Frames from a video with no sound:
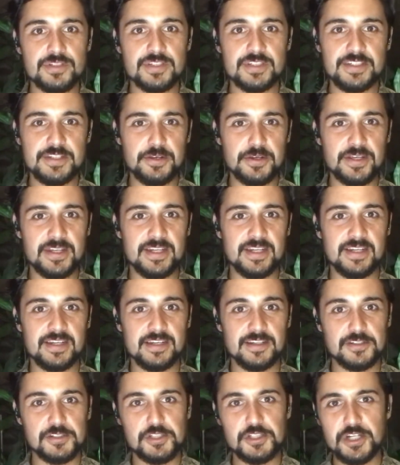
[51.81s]
You can
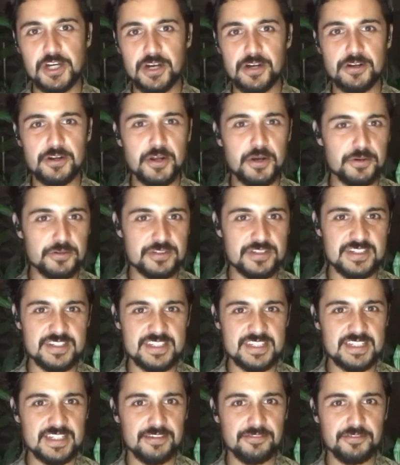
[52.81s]
share notes and
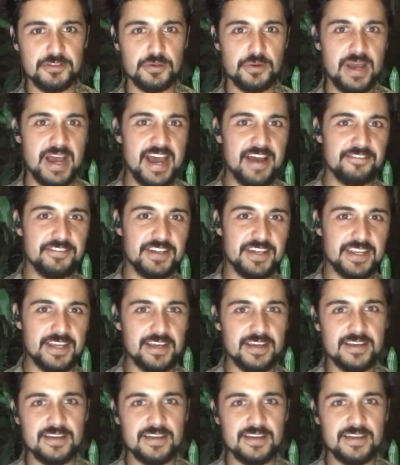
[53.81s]
see if you have any